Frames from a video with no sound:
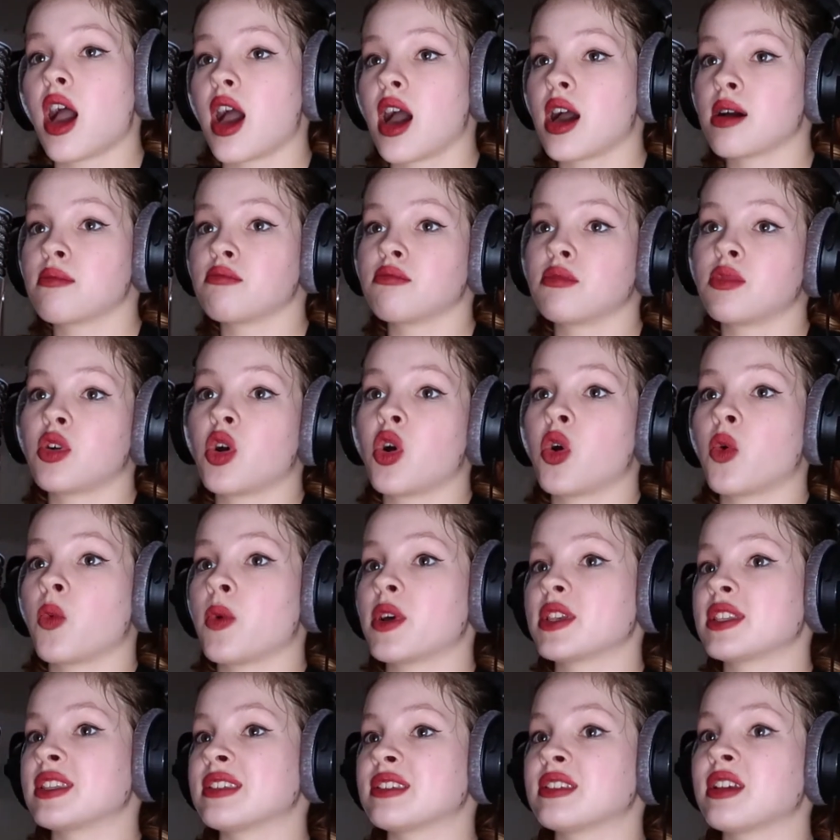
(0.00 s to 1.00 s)
I'm
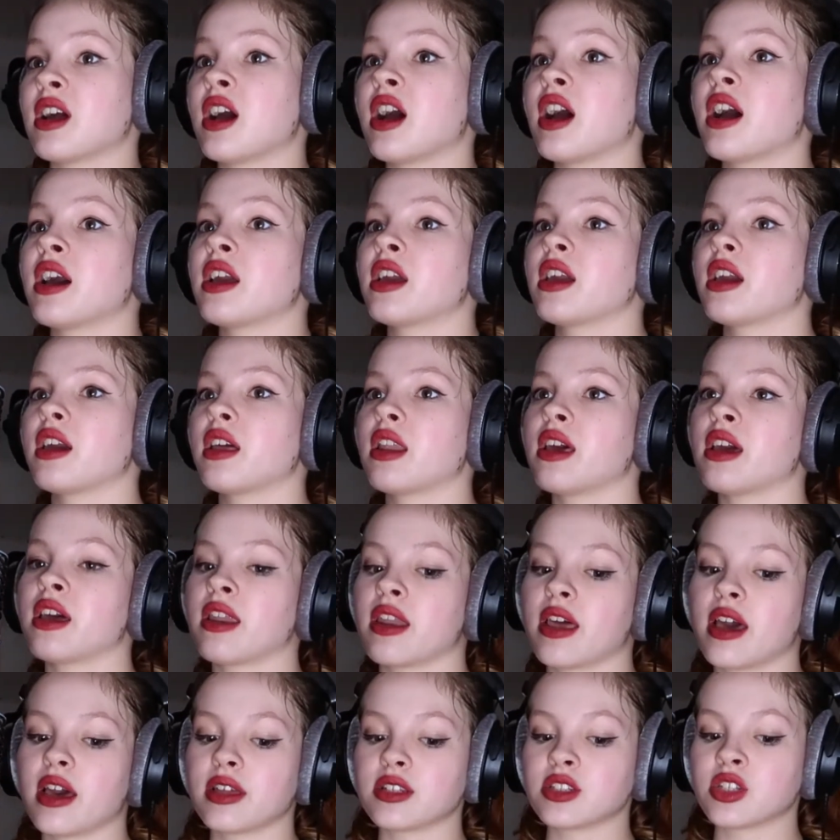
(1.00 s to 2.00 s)
always tired
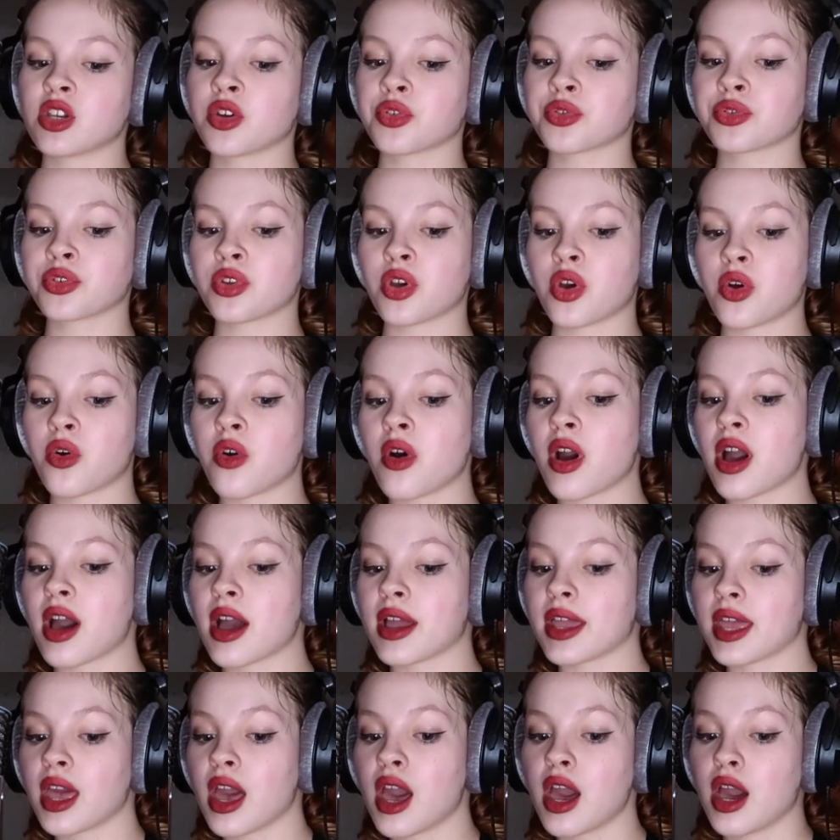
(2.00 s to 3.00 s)
and I don't know
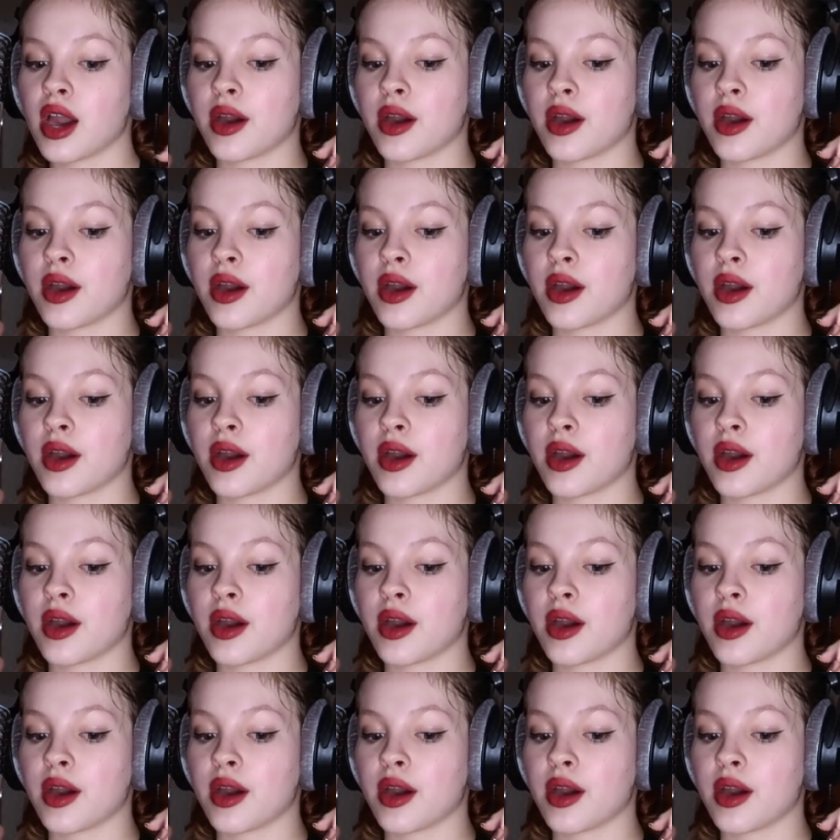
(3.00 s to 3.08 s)
why.